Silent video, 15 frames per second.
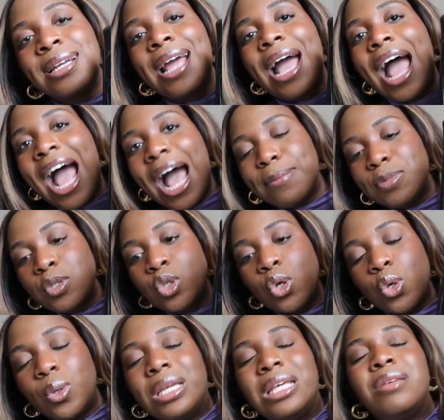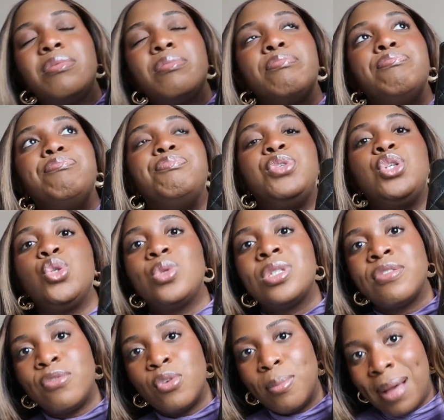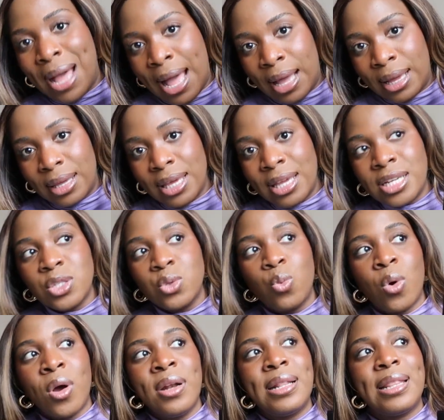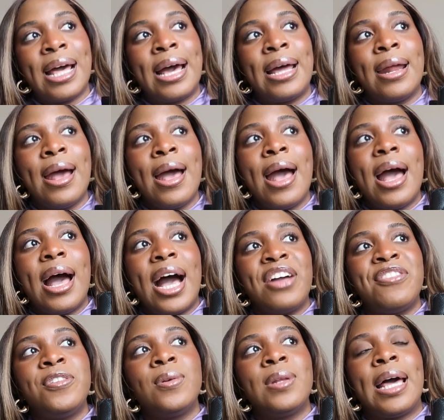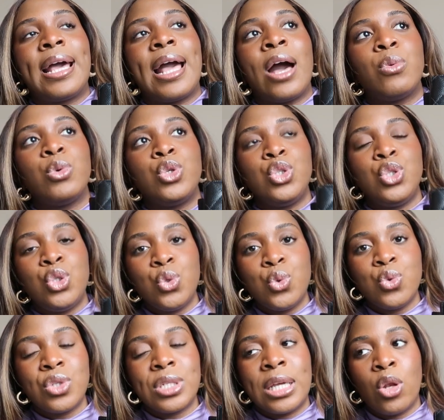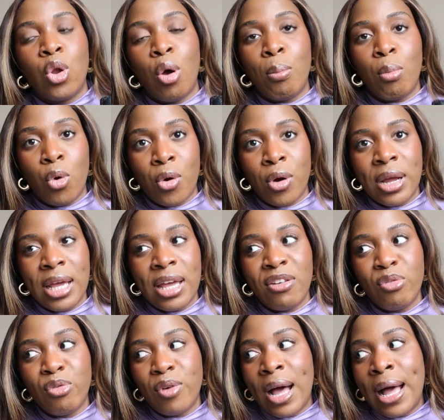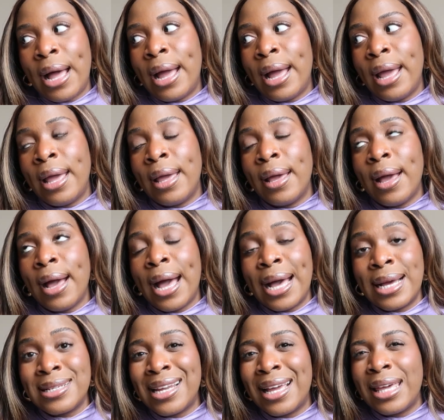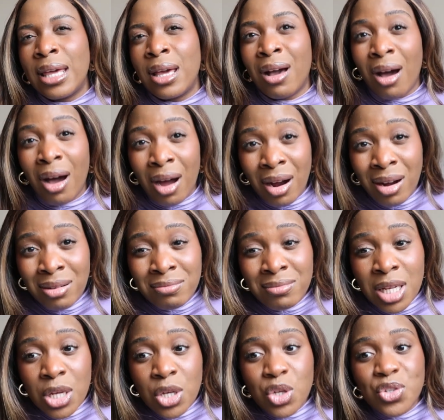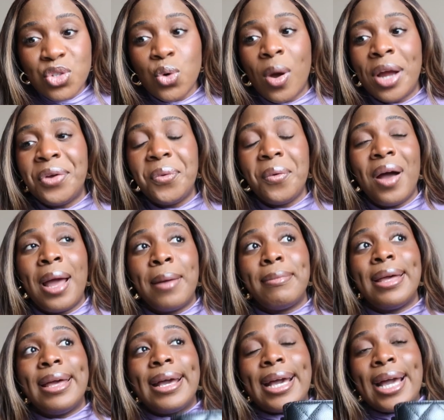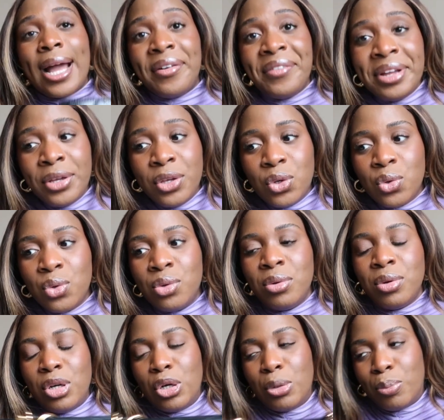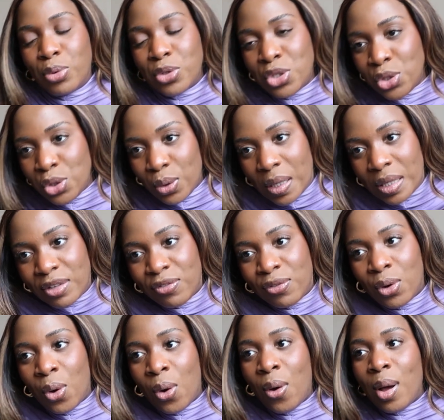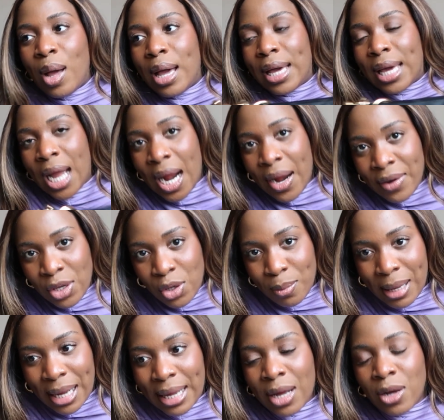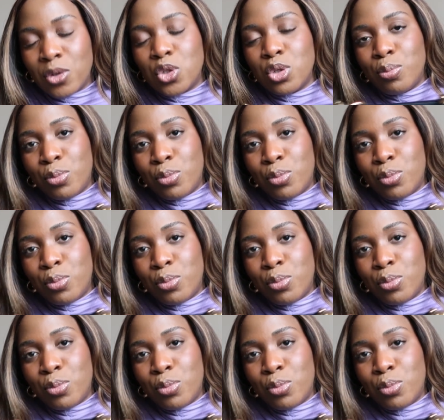an absolutely beautiful bag. It is one that I feel like I would use a lot more if I had like a car. So I know I'm carrying you, putting you on the floor, carrying you back out,